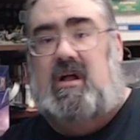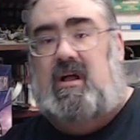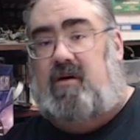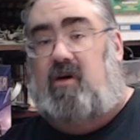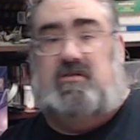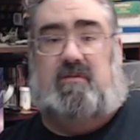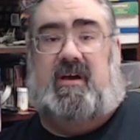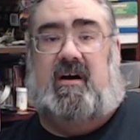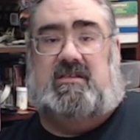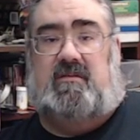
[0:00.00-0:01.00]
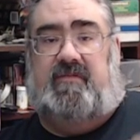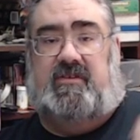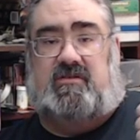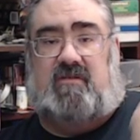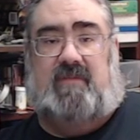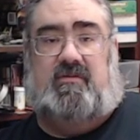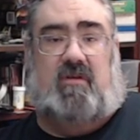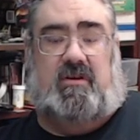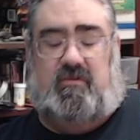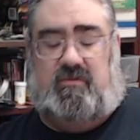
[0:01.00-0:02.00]
It'd also be awesome if you subscribe to our
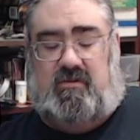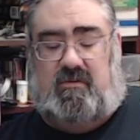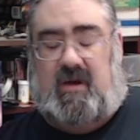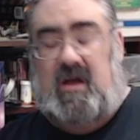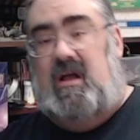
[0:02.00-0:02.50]
YouTube